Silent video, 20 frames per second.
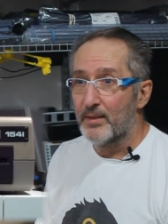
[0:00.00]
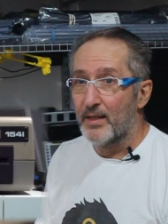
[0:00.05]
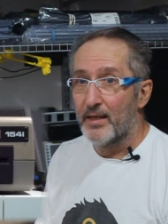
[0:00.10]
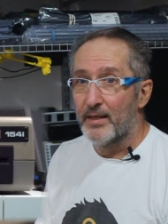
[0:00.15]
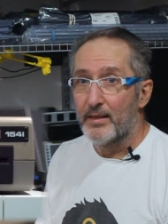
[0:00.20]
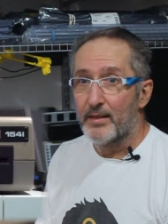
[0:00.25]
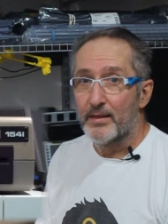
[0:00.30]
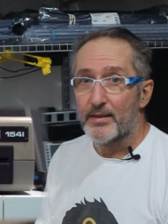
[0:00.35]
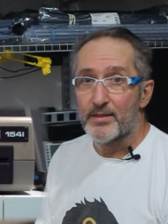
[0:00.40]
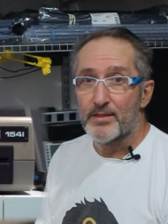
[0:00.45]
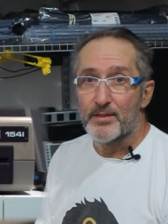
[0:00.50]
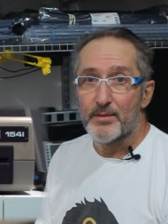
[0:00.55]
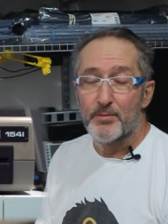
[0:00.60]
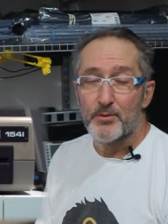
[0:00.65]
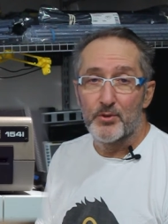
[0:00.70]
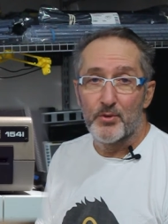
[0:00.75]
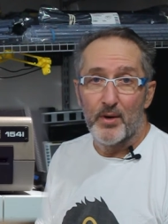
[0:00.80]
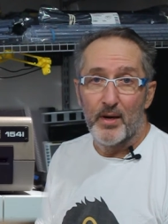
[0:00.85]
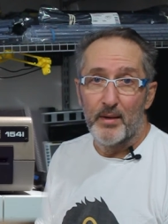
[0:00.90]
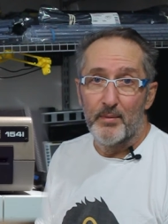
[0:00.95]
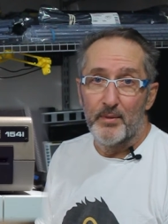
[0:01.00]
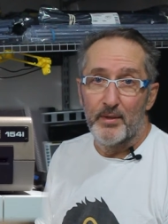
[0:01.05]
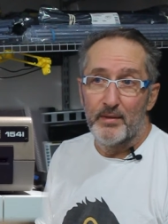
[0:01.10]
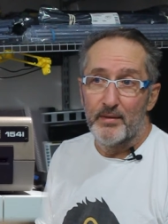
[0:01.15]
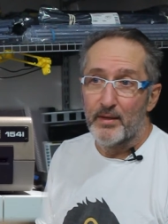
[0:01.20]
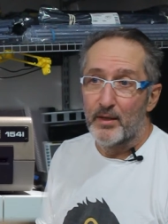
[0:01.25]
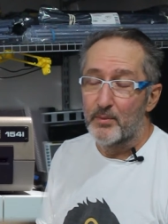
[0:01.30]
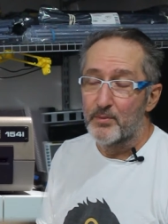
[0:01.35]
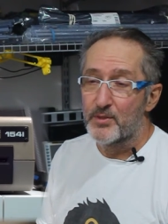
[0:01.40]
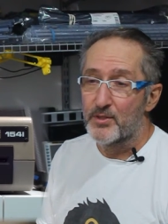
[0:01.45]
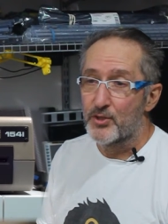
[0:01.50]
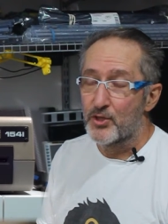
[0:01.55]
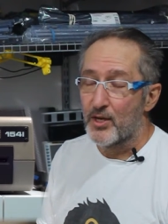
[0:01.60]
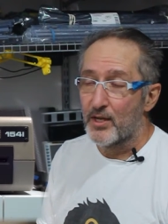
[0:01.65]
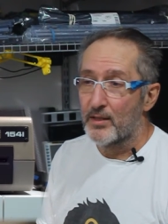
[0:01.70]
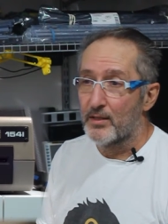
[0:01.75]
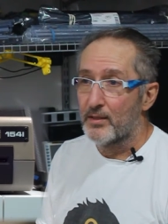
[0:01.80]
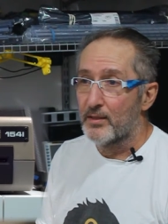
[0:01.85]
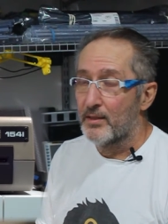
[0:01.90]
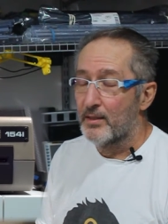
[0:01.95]
like and subscribe. It helps the
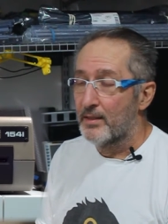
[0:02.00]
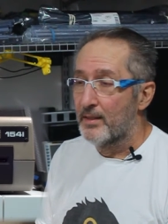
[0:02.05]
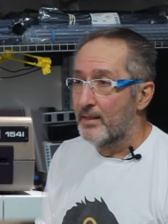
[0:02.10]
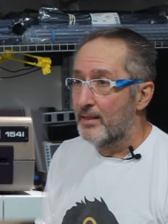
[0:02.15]
channel.